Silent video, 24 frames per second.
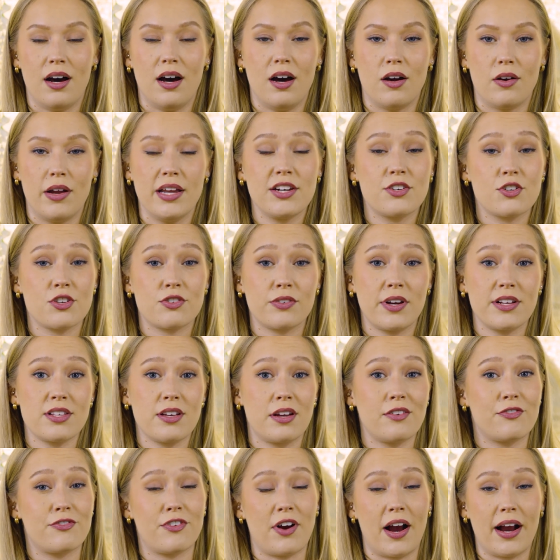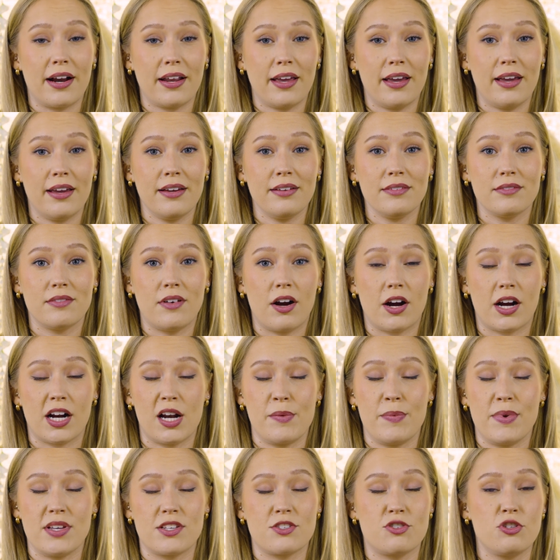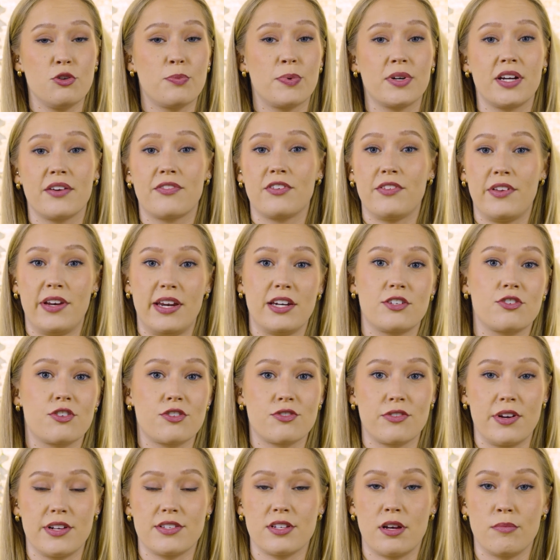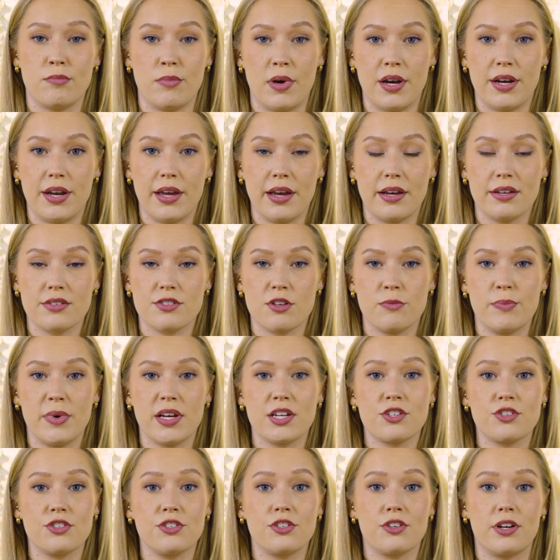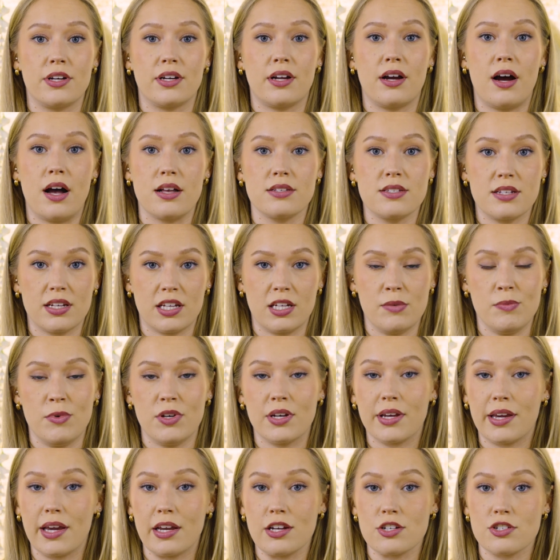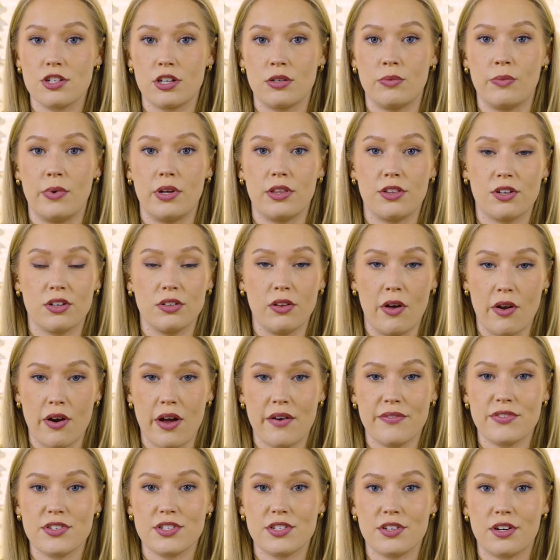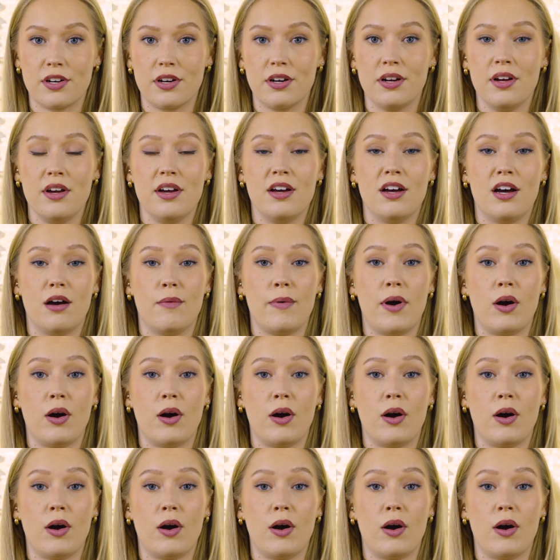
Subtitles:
Interest rates on Friday are going to be super different than interest rates on Monday. So make sure you're in constant communication with your loan officer about